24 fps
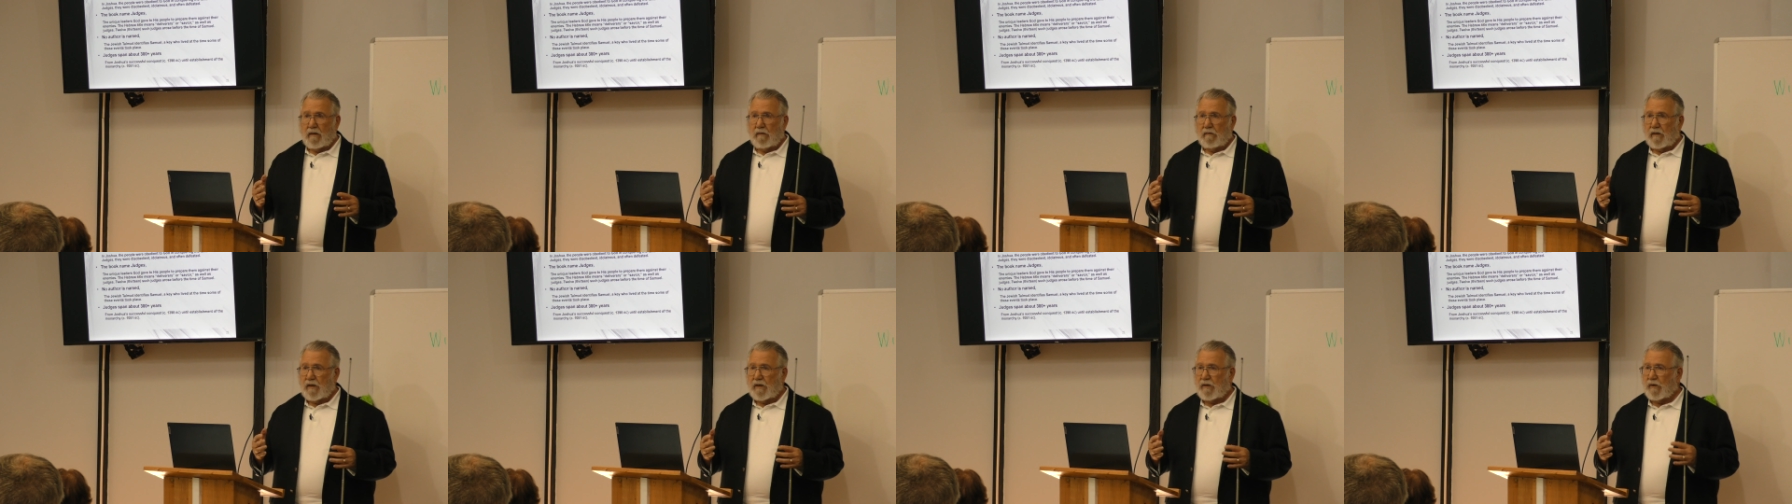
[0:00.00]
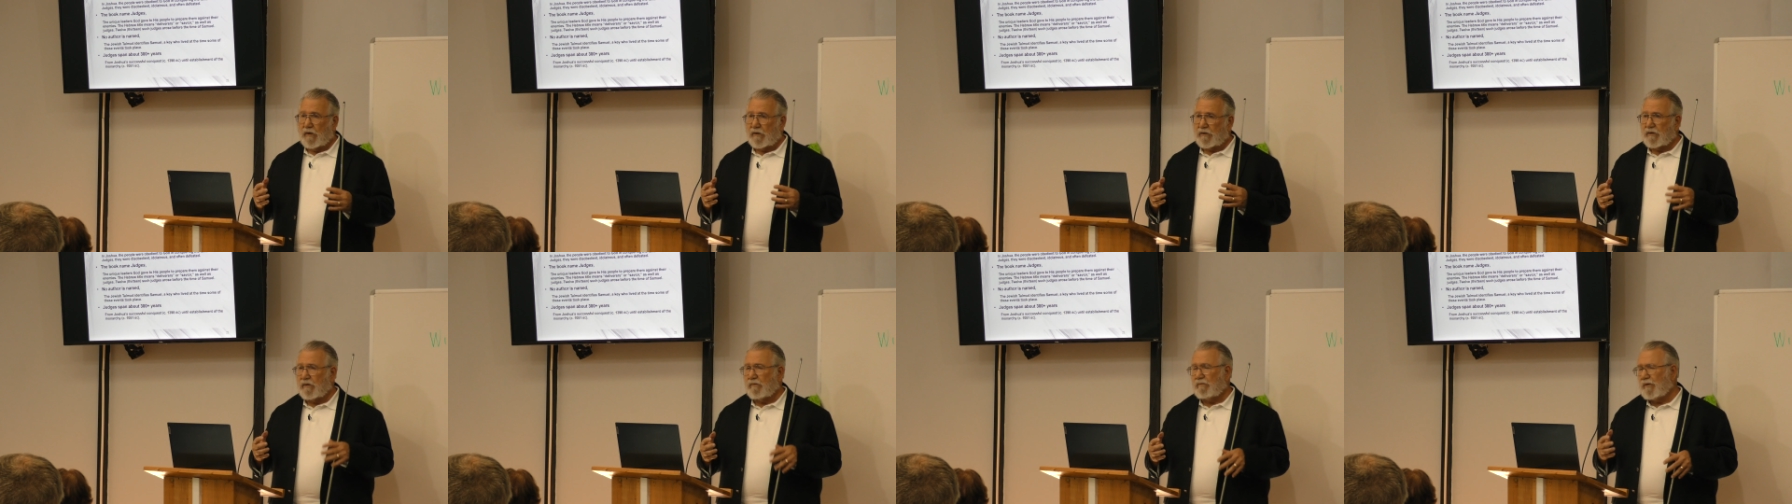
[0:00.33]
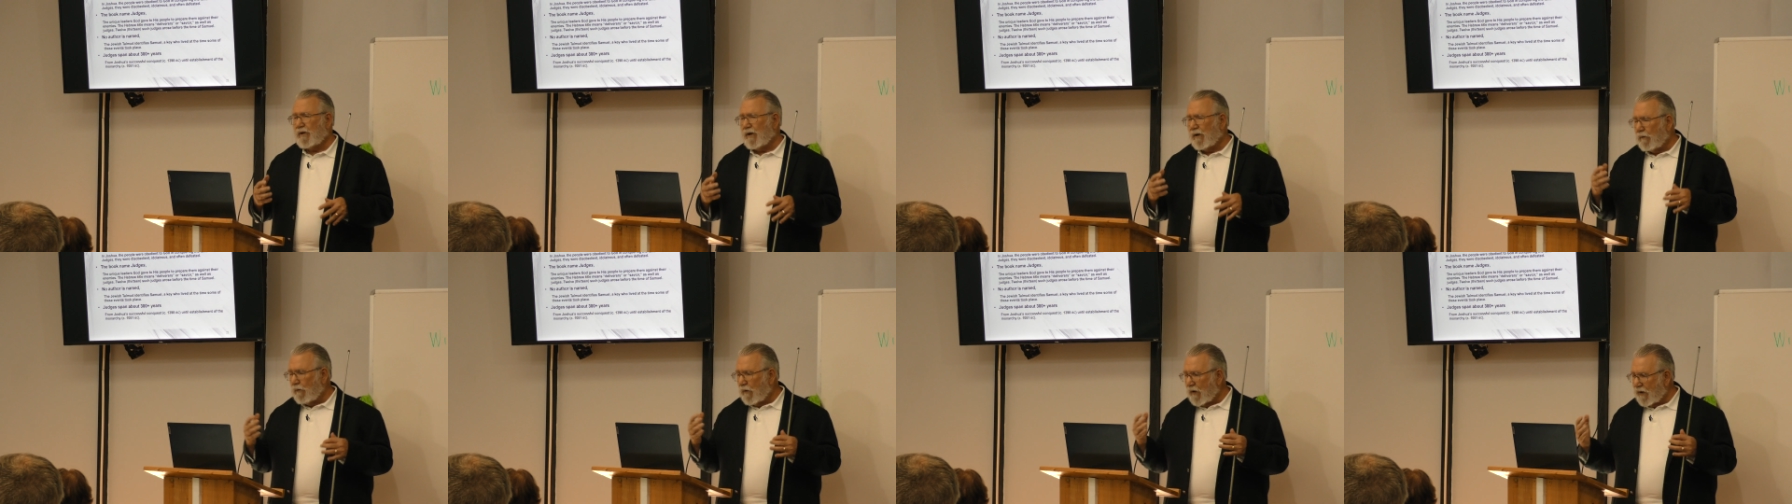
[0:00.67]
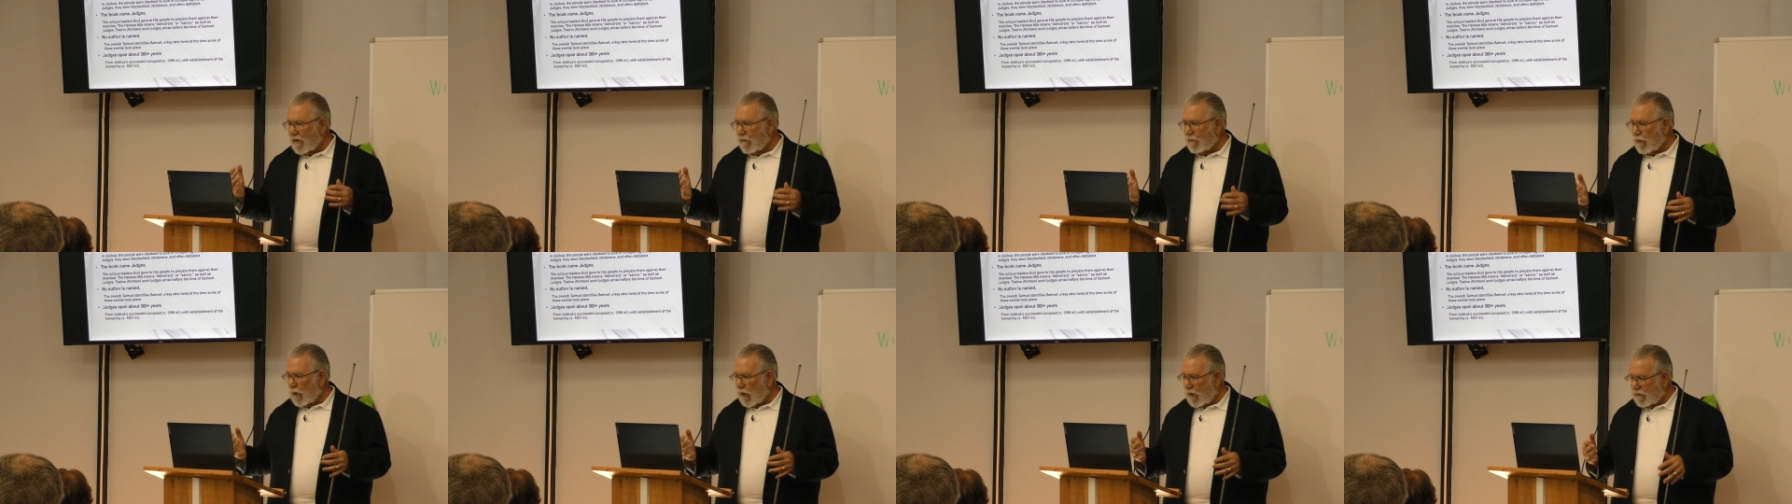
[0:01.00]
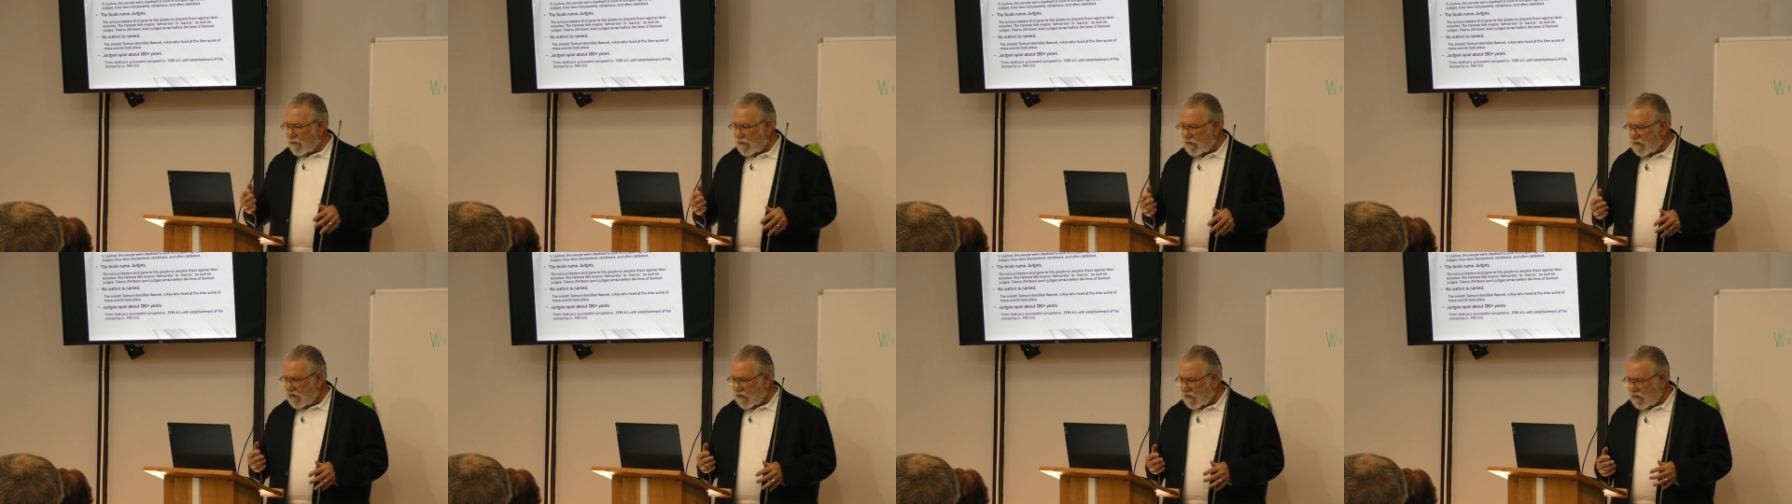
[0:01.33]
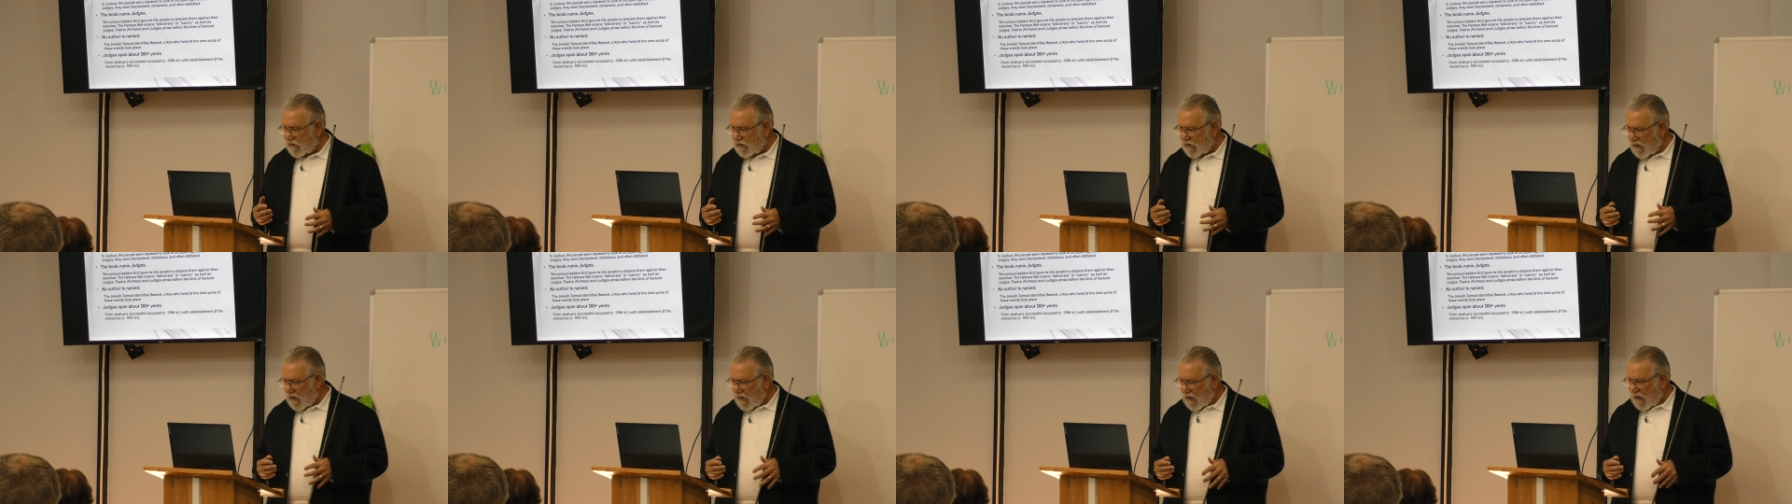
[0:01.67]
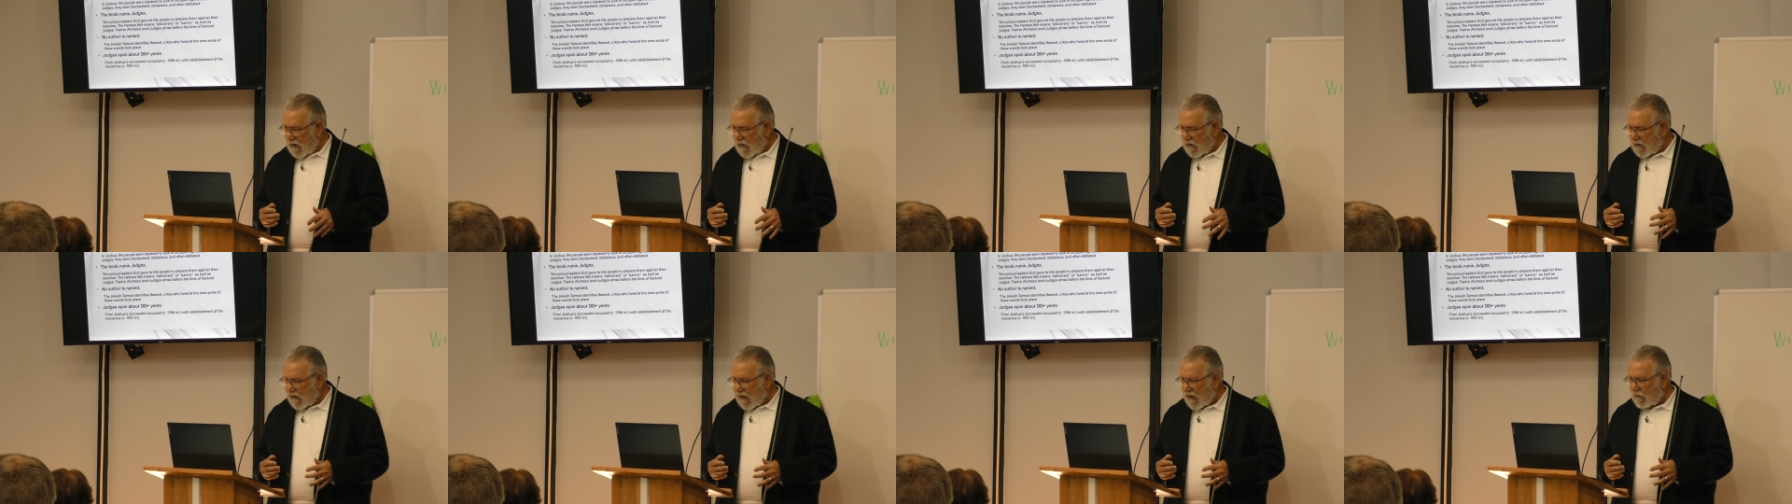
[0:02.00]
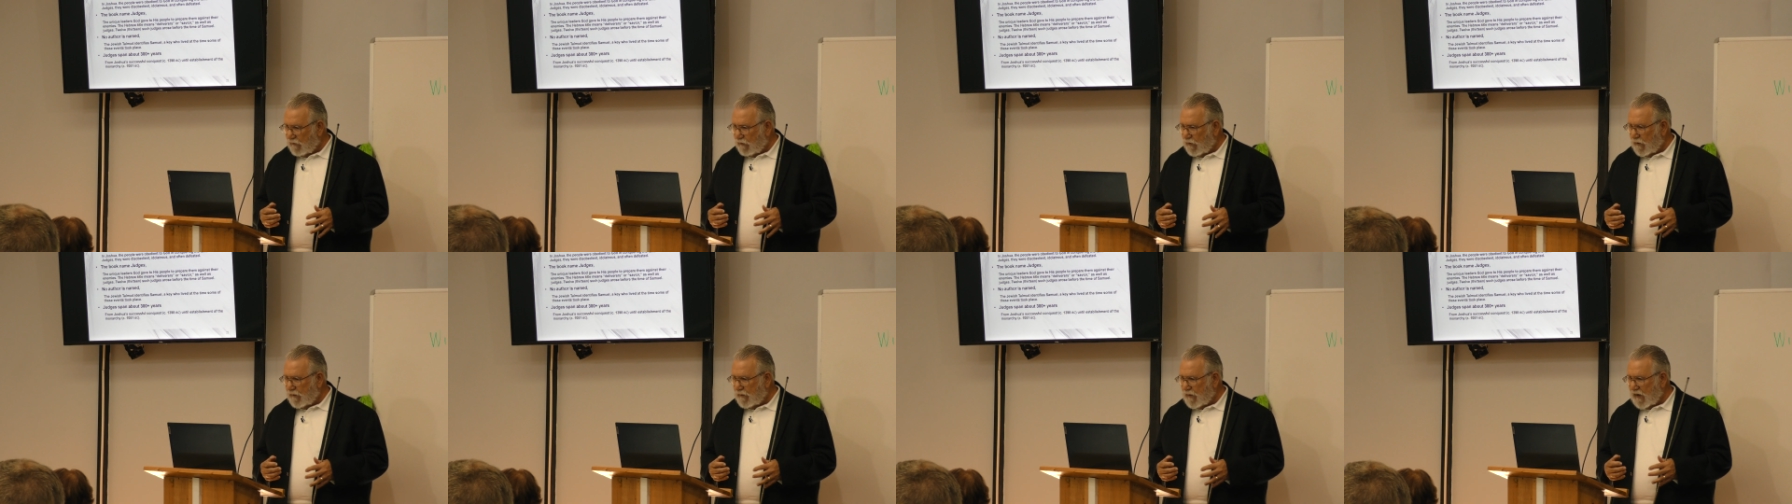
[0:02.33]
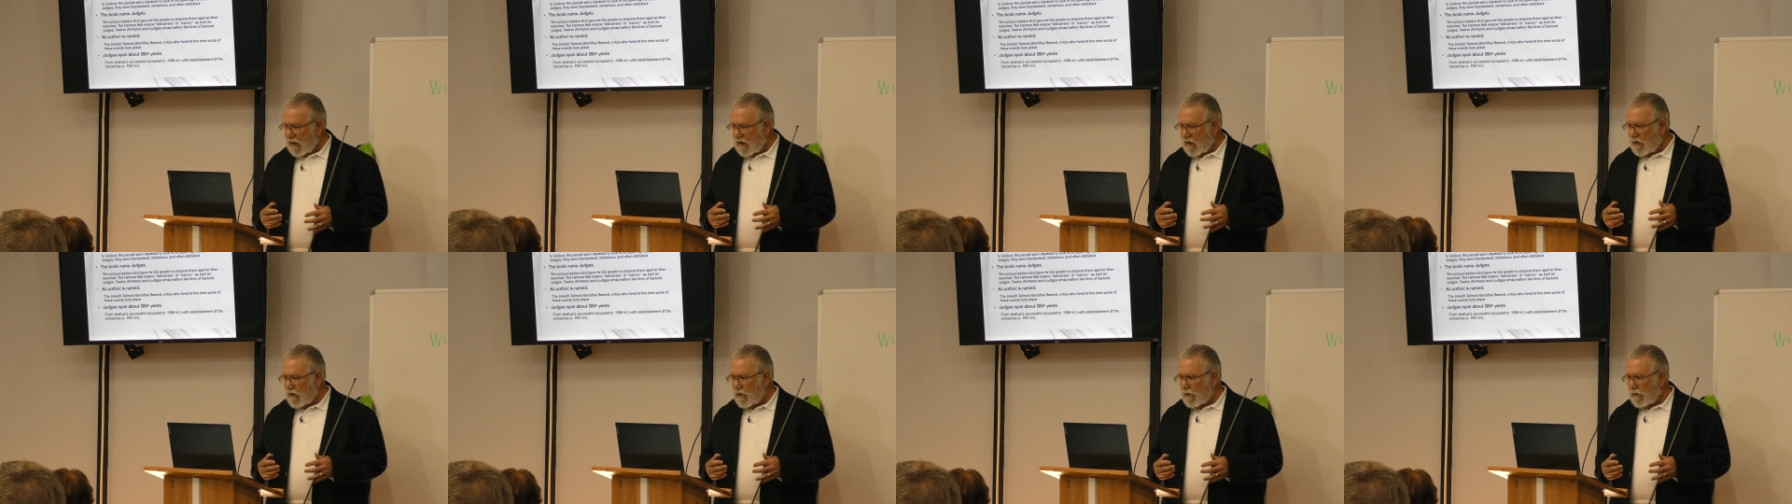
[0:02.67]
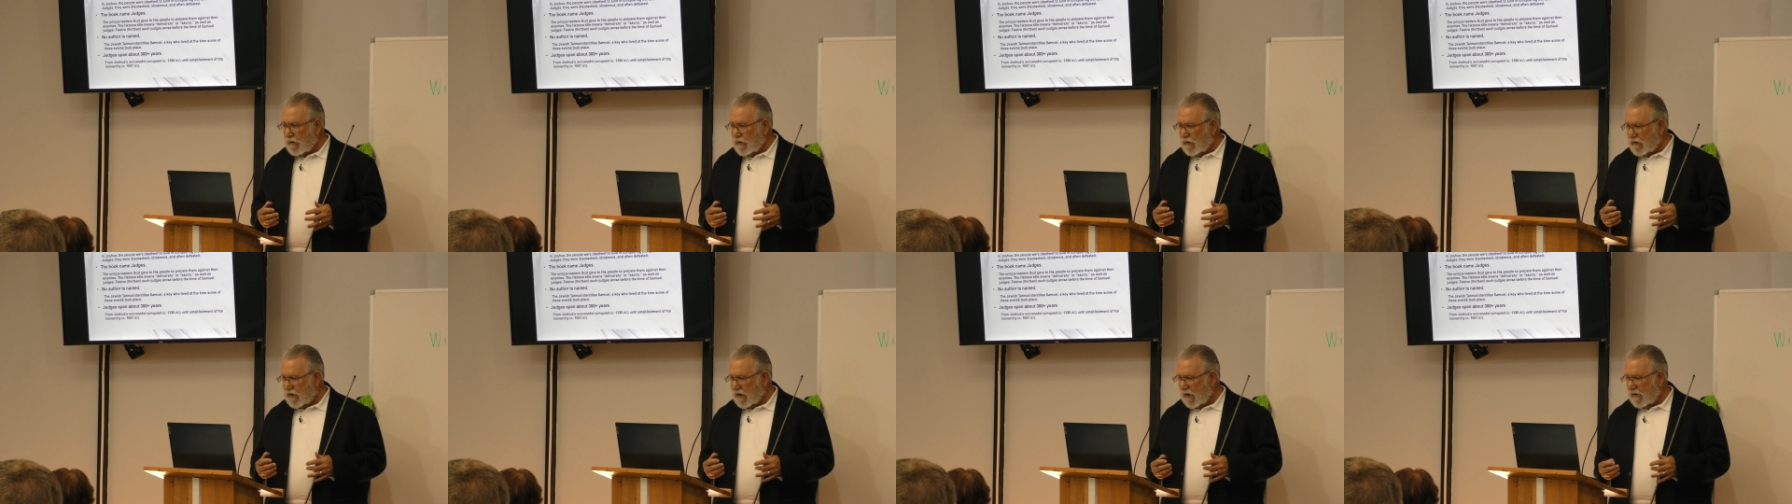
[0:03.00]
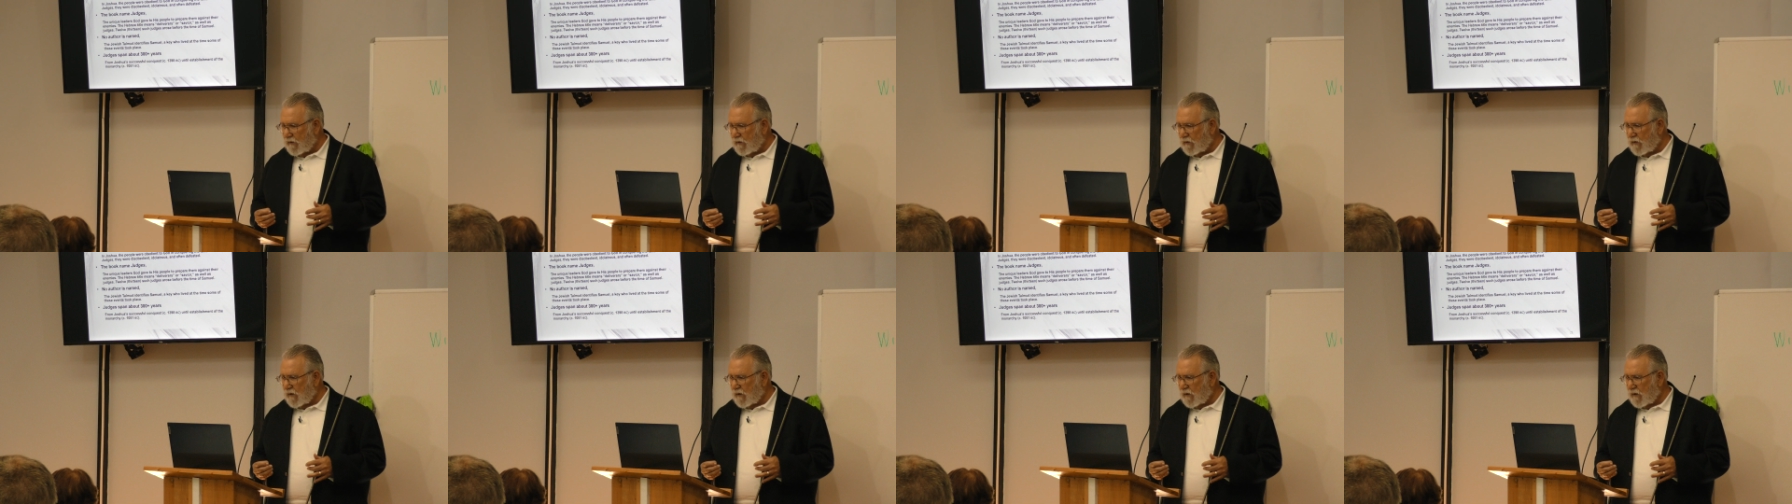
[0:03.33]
Because, you know, one of the purposes that it would be used,